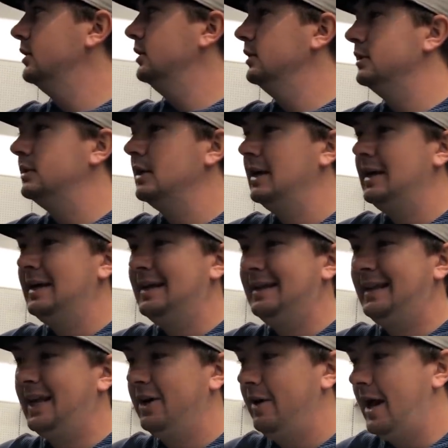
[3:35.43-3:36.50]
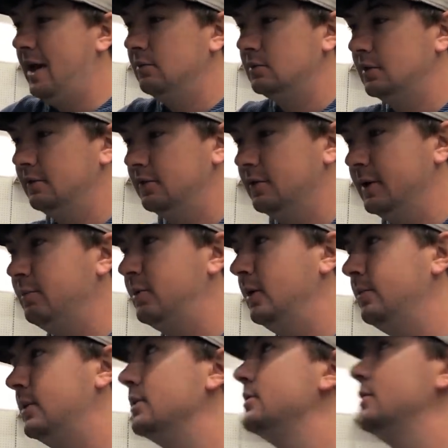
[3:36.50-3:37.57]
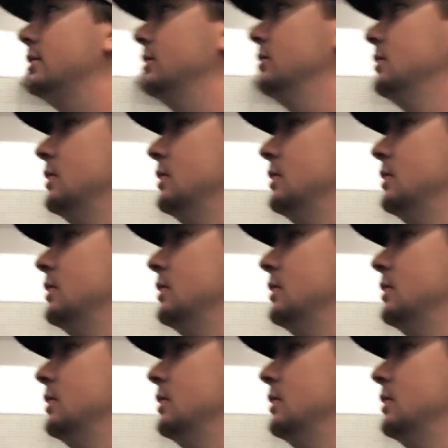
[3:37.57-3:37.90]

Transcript: because they are out of green pumpkin, so